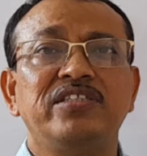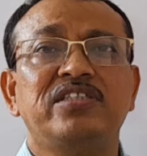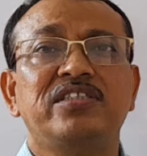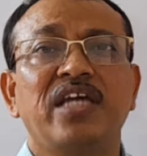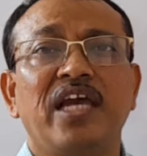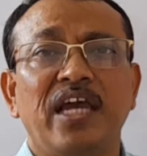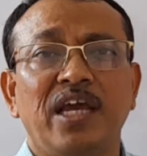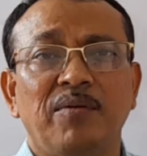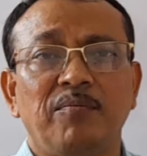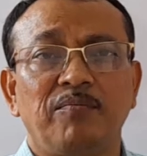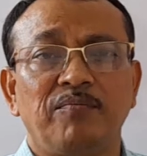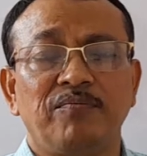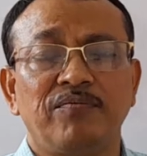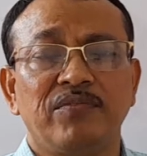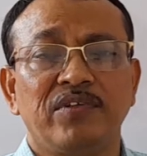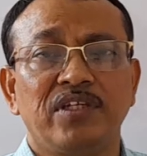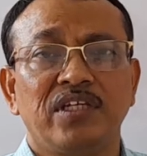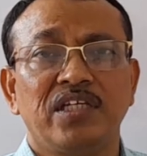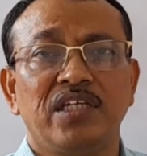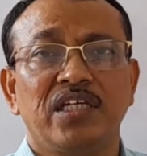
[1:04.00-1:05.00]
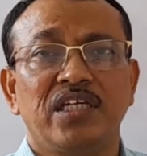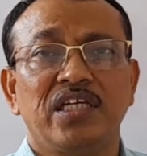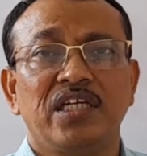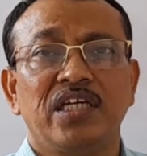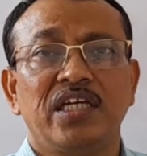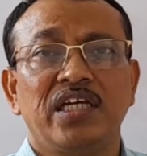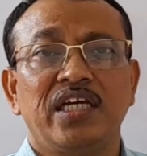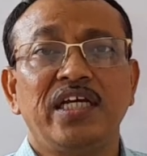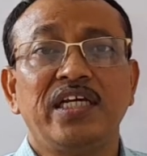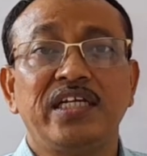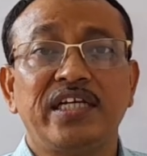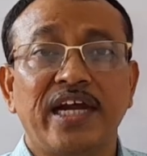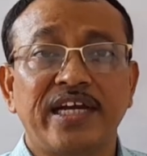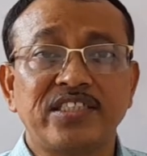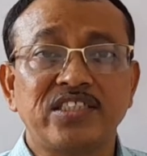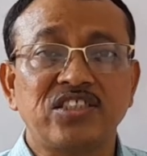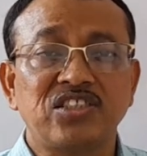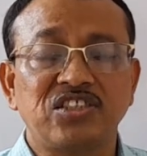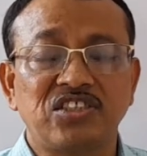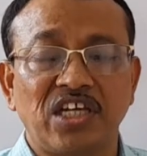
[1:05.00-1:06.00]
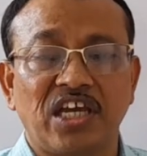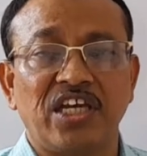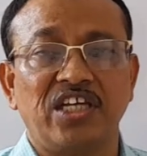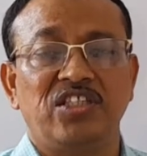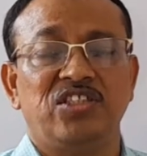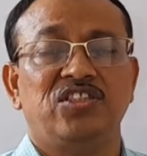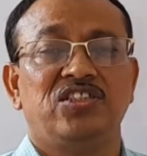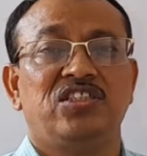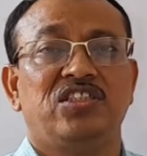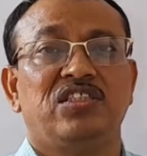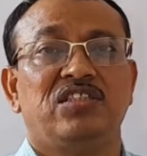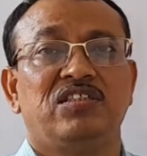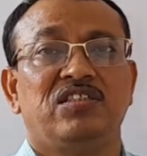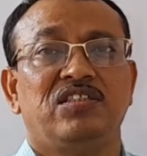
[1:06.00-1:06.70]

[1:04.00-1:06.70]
same, it gets changed.